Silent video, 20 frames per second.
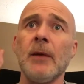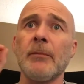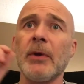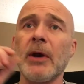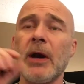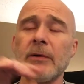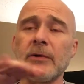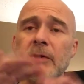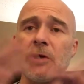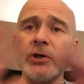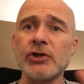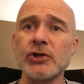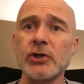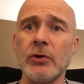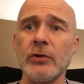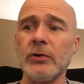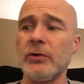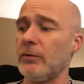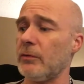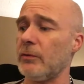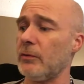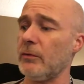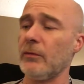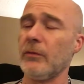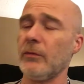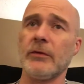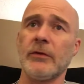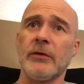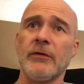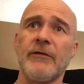but I'm going to show you
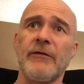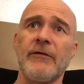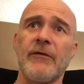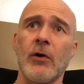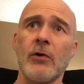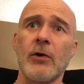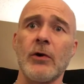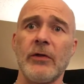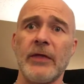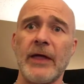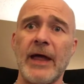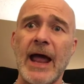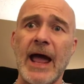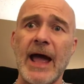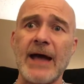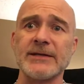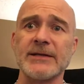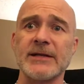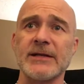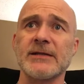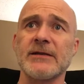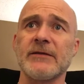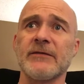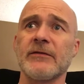the photo that has this